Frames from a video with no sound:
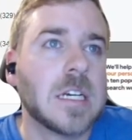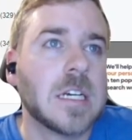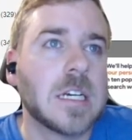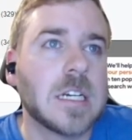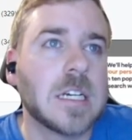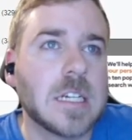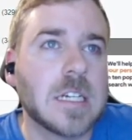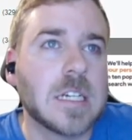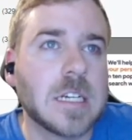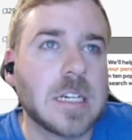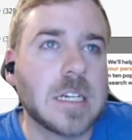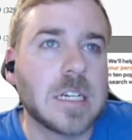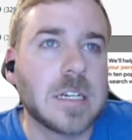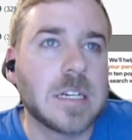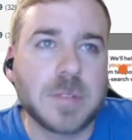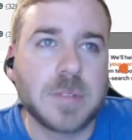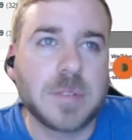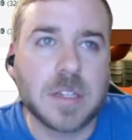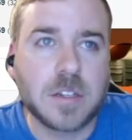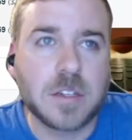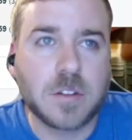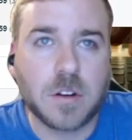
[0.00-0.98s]

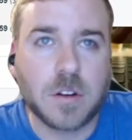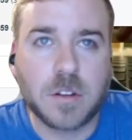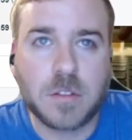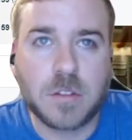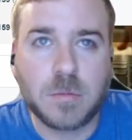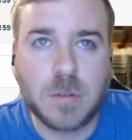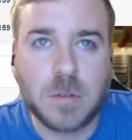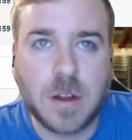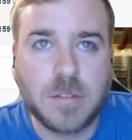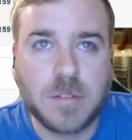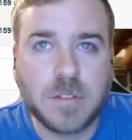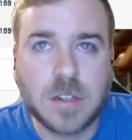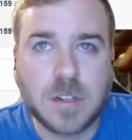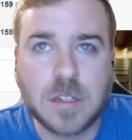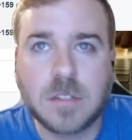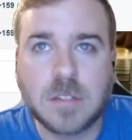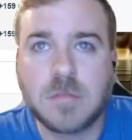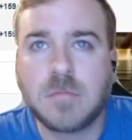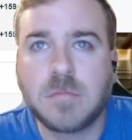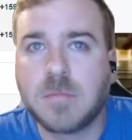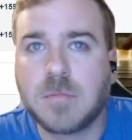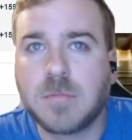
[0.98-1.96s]
The Darth
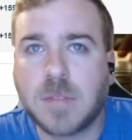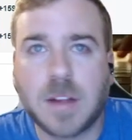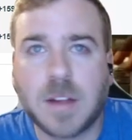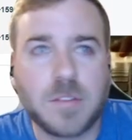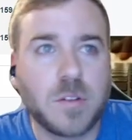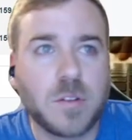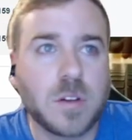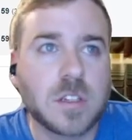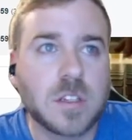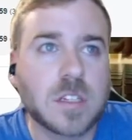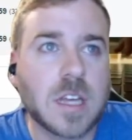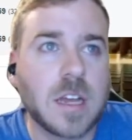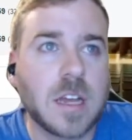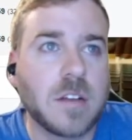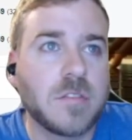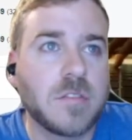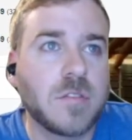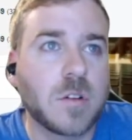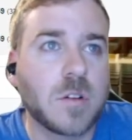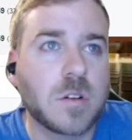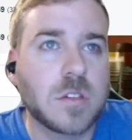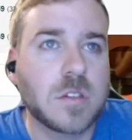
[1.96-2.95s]
Revan, everyone's kind of
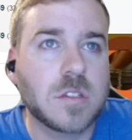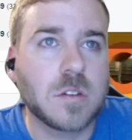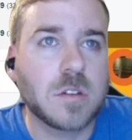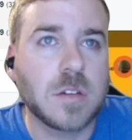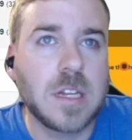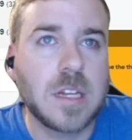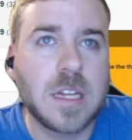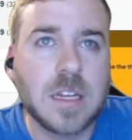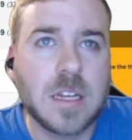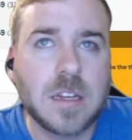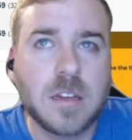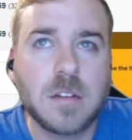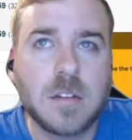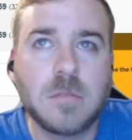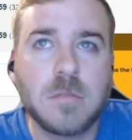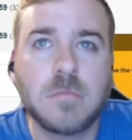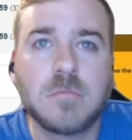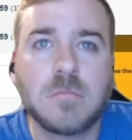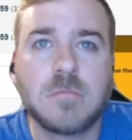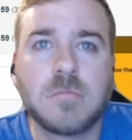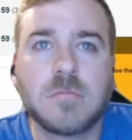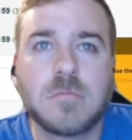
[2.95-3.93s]
focused on
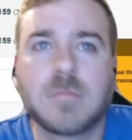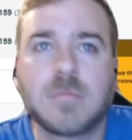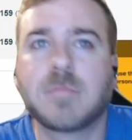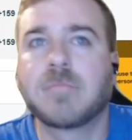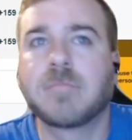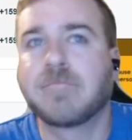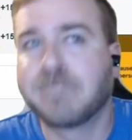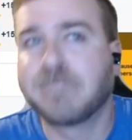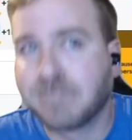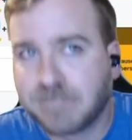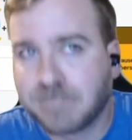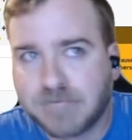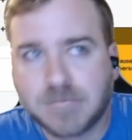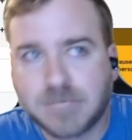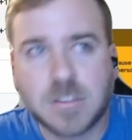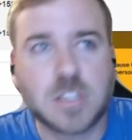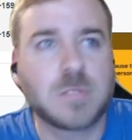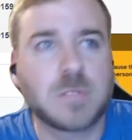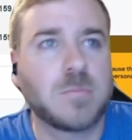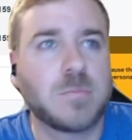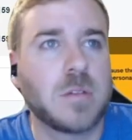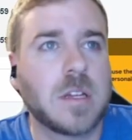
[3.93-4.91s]
him.
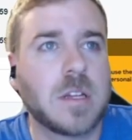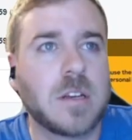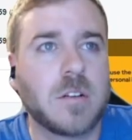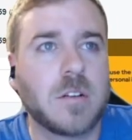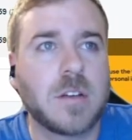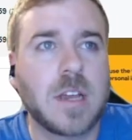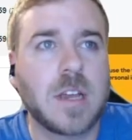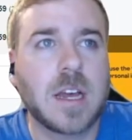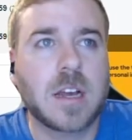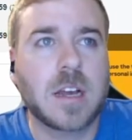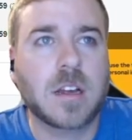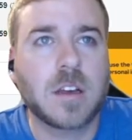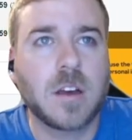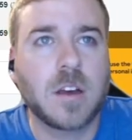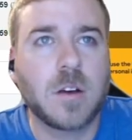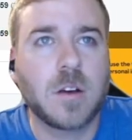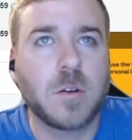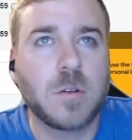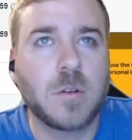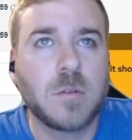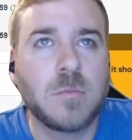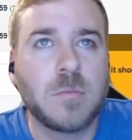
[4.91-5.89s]
Split on
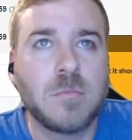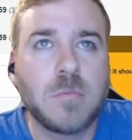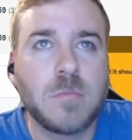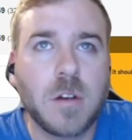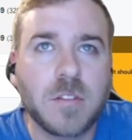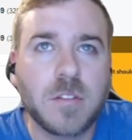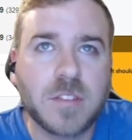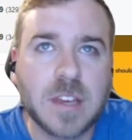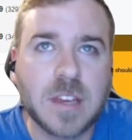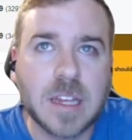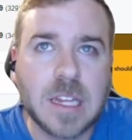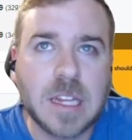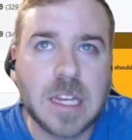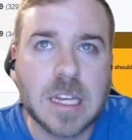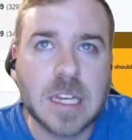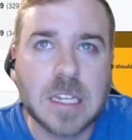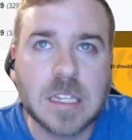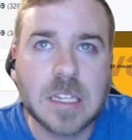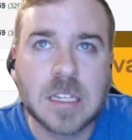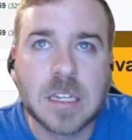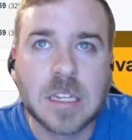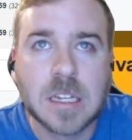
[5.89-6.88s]
Echo. Moff
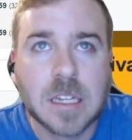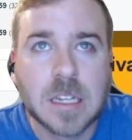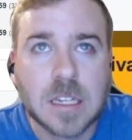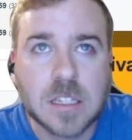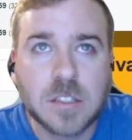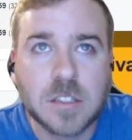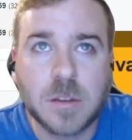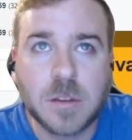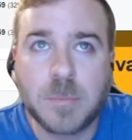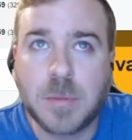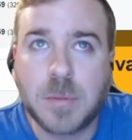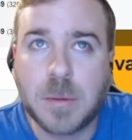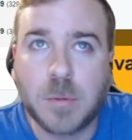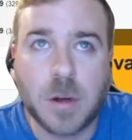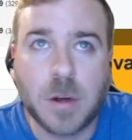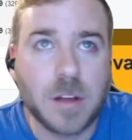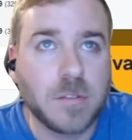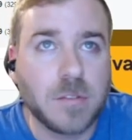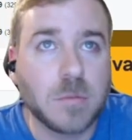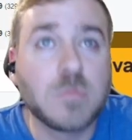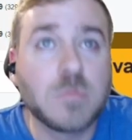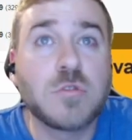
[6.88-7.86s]
Gideon, some people
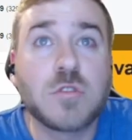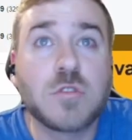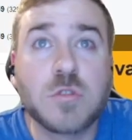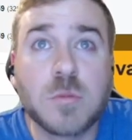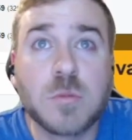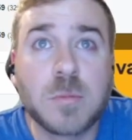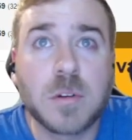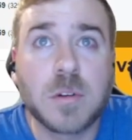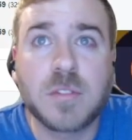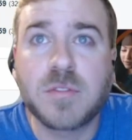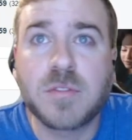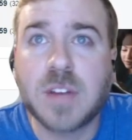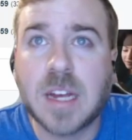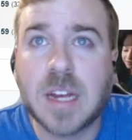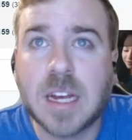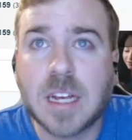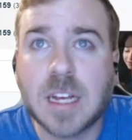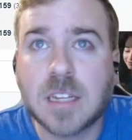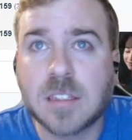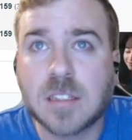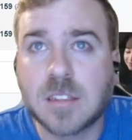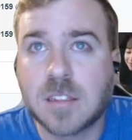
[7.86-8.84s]
have him super
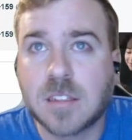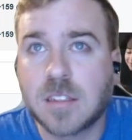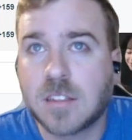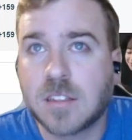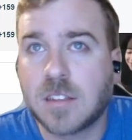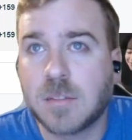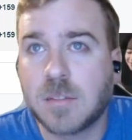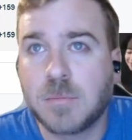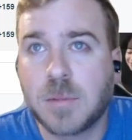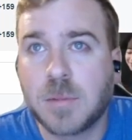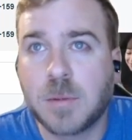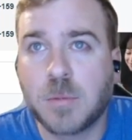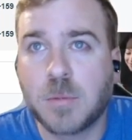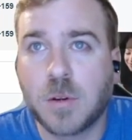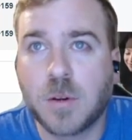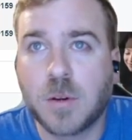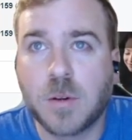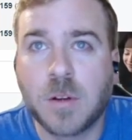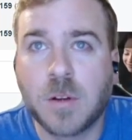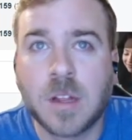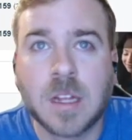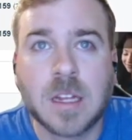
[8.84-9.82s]
fast, some
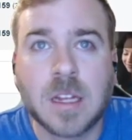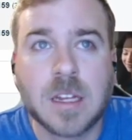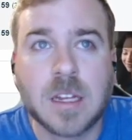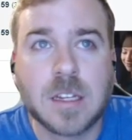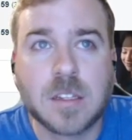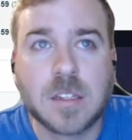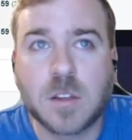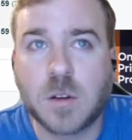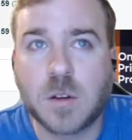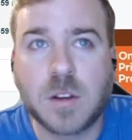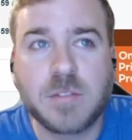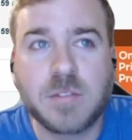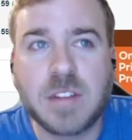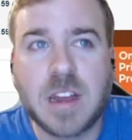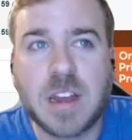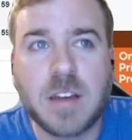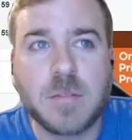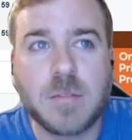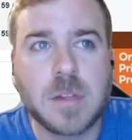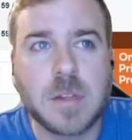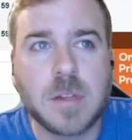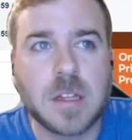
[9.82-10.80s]
people don't even
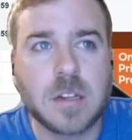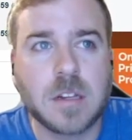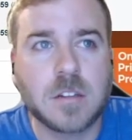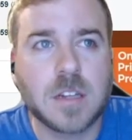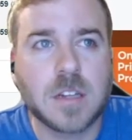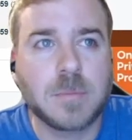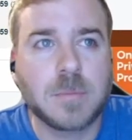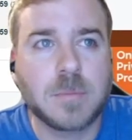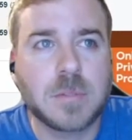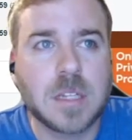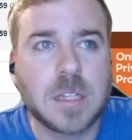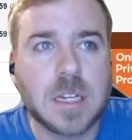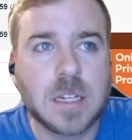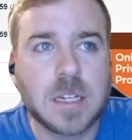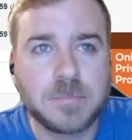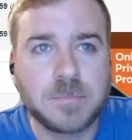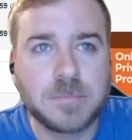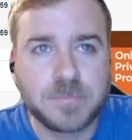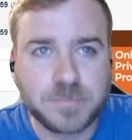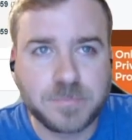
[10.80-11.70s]
have him in their top 10.